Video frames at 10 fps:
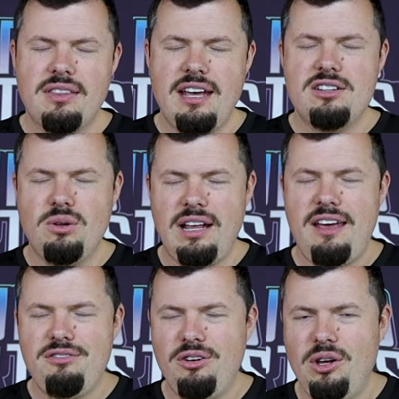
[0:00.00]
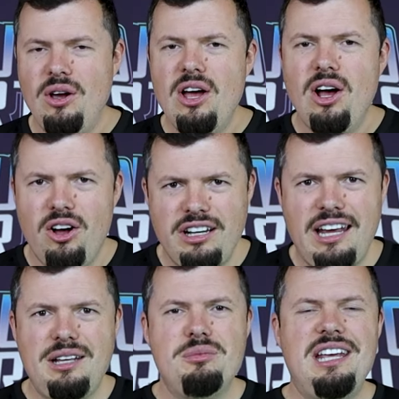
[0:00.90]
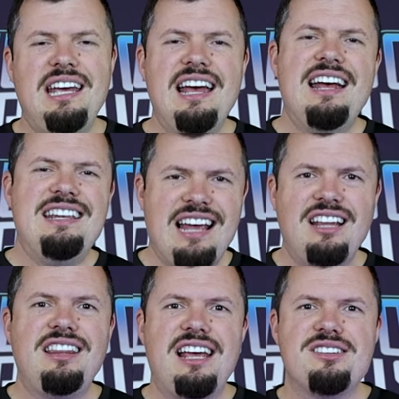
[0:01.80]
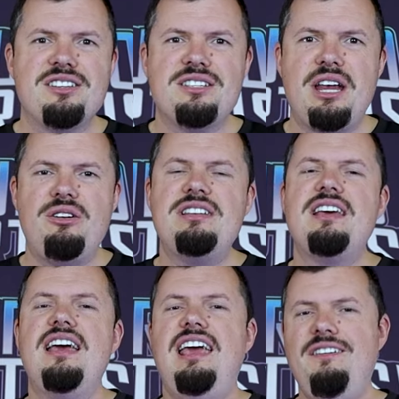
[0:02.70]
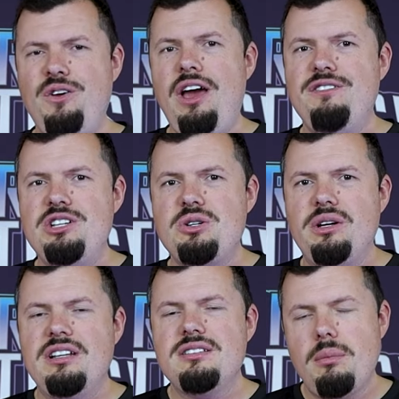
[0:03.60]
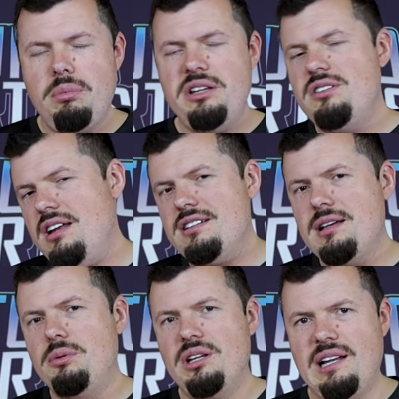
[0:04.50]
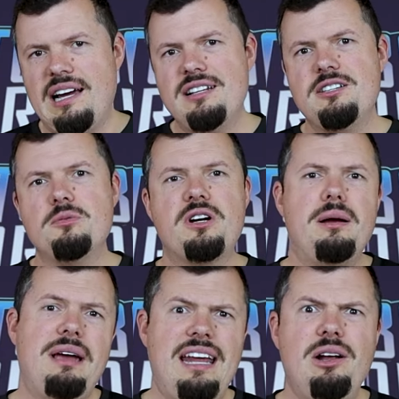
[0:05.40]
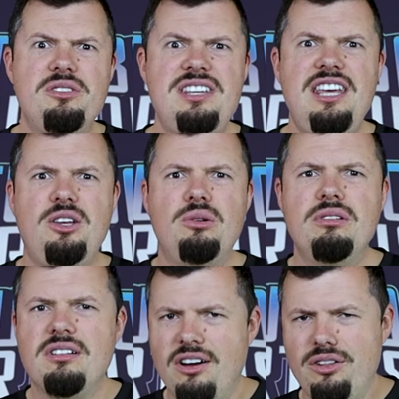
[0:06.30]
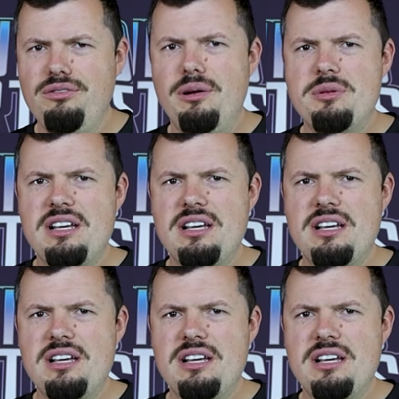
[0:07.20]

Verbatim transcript: that is all I have for you on AMD 9000 series. If you have enjoyed this, please do hit us up with a like and subscribe, and I'll see you on the flip